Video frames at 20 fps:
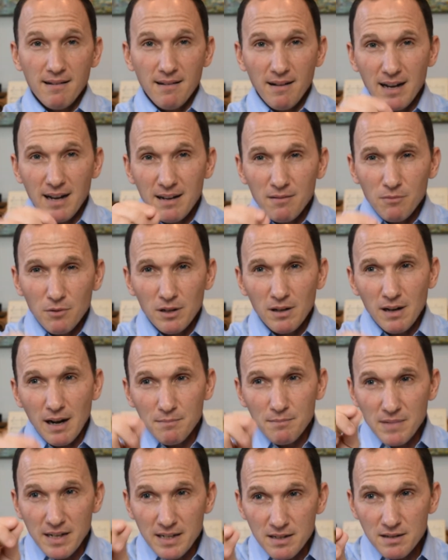
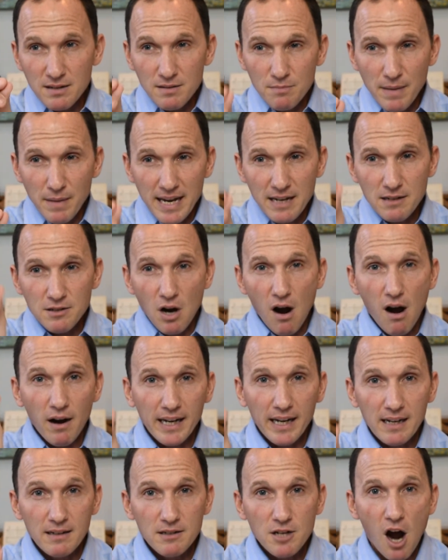it's me
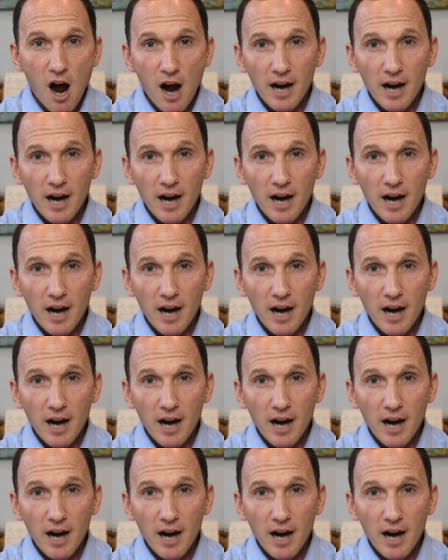talking,